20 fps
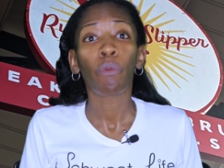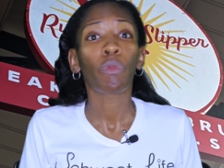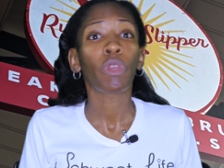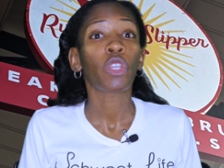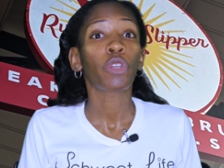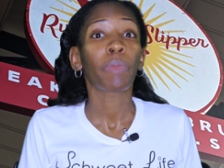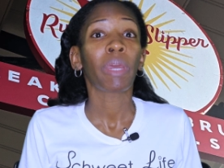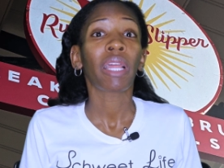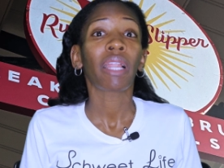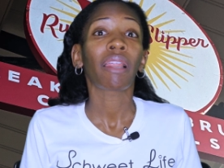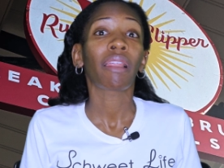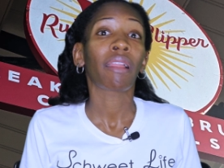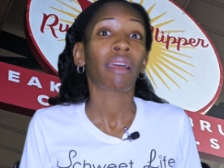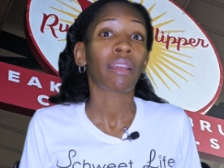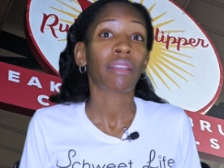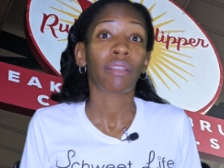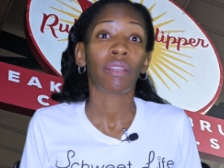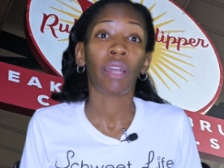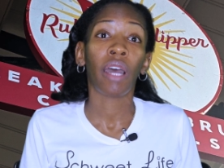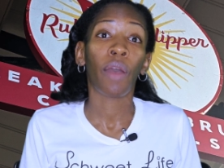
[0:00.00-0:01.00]
We spent
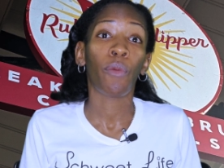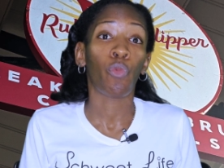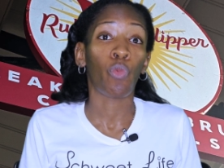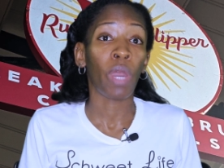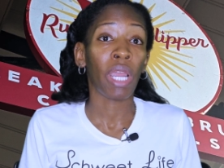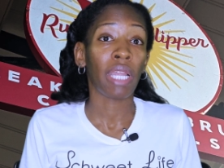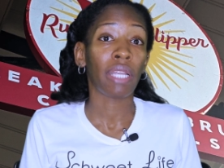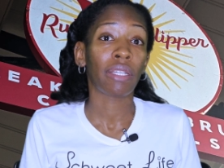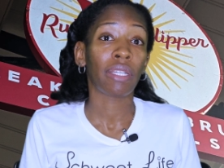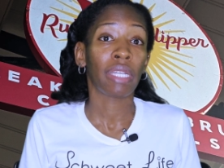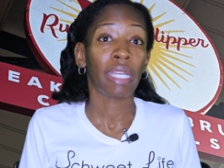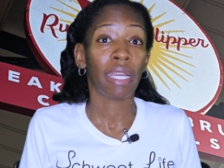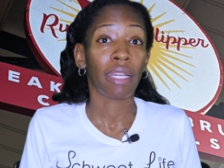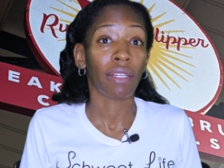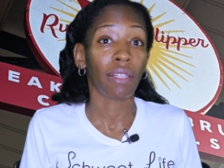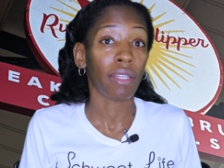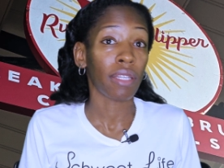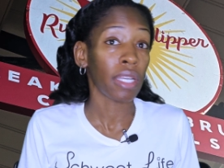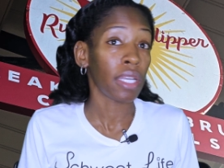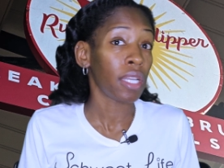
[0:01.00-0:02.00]
less time waiting to get
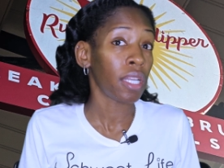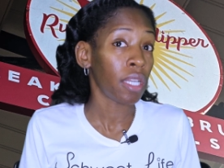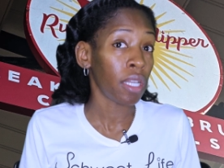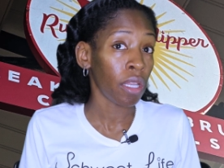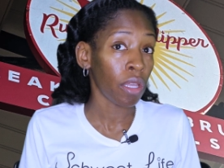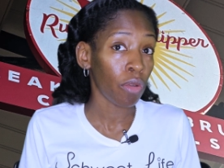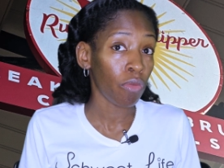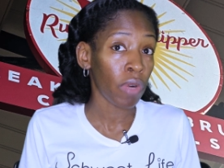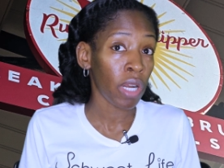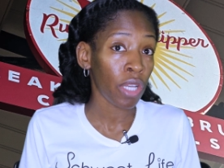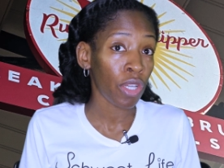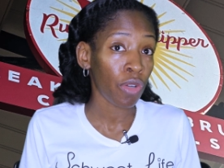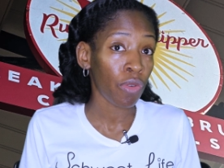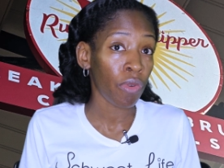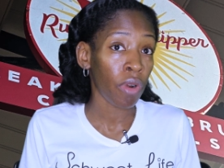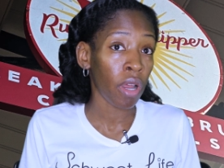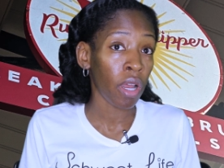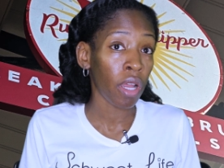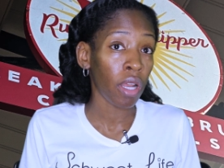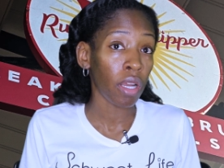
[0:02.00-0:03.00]
seated in the
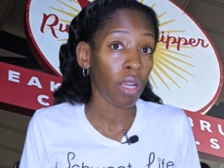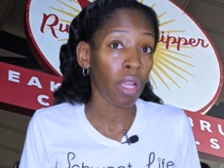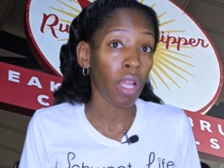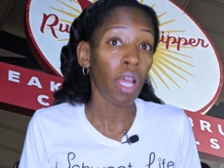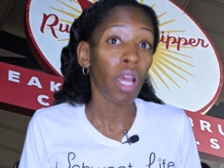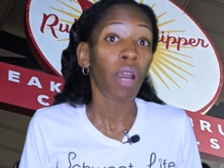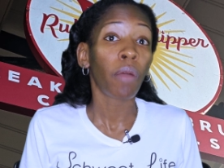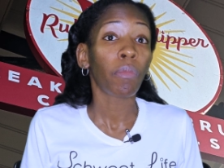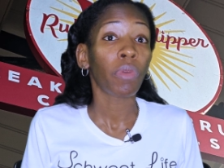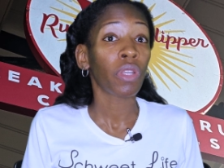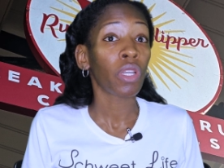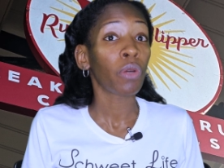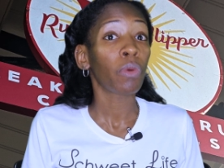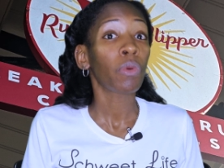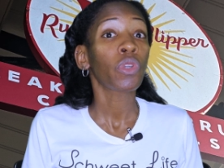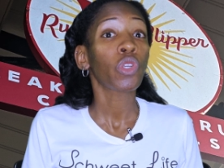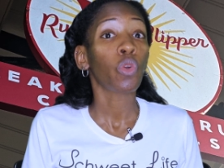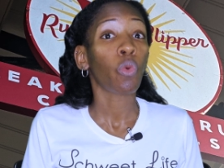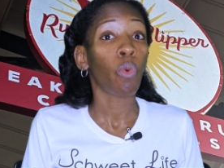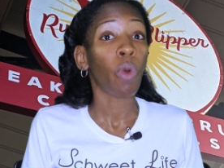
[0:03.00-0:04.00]
restaurant, but there
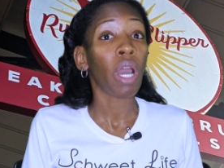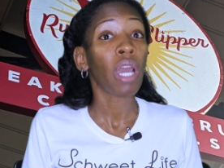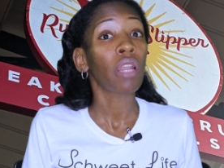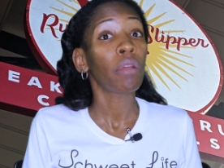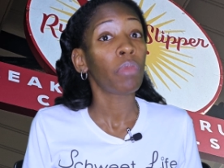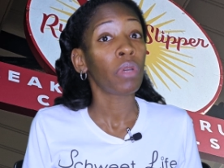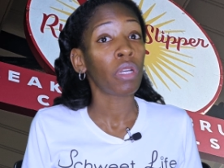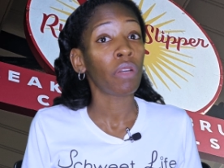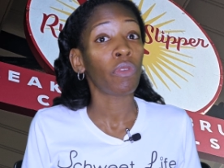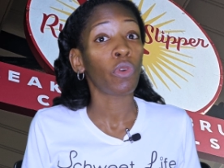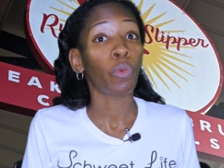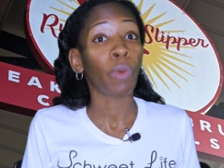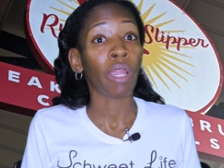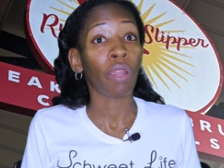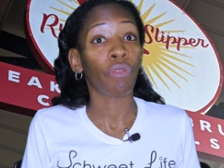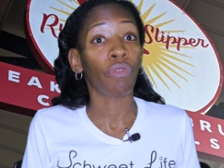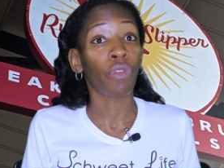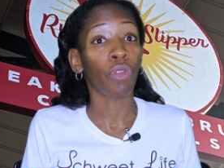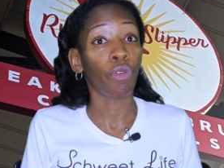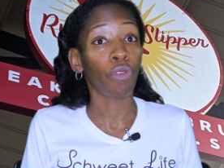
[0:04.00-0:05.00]
was quite a bit of a wait
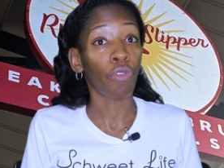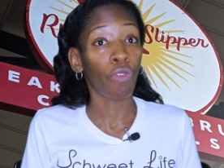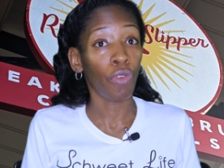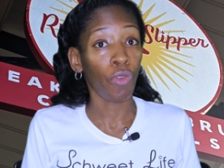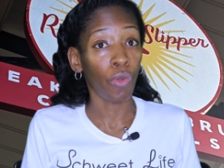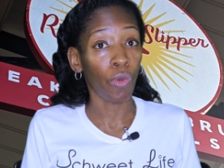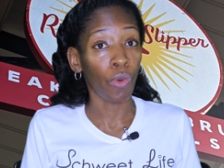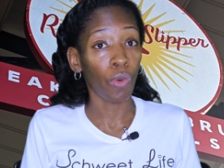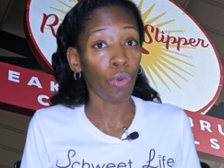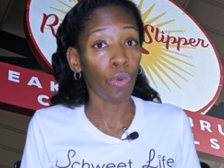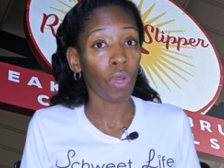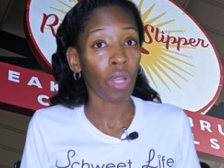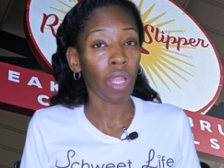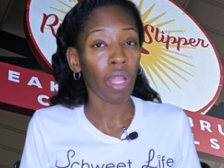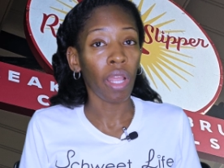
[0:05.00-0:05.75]
for the food.